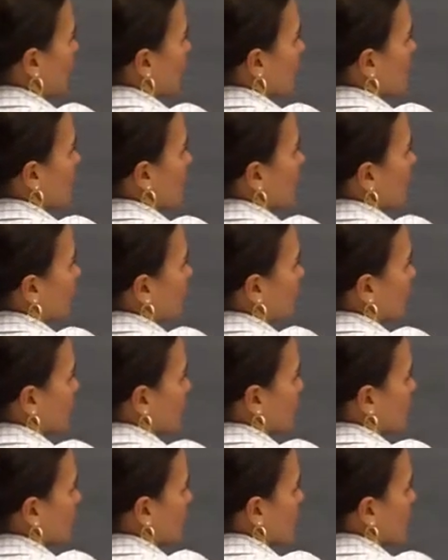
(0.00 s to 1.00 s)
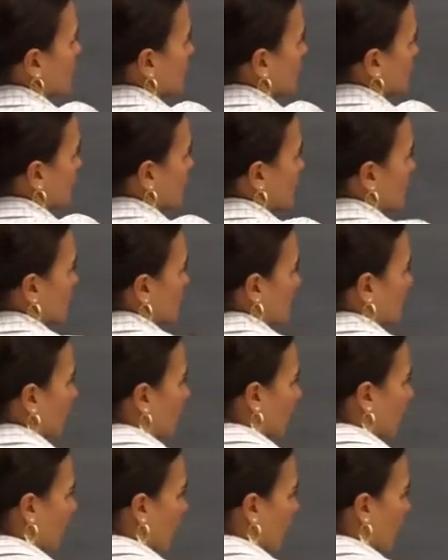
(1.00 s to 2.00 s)
we always want to yield,
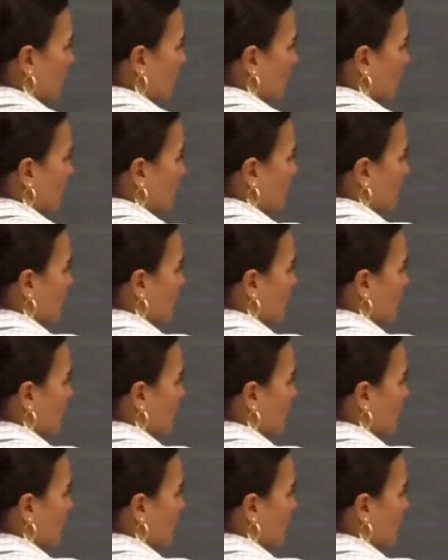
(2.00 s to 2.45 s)
okay?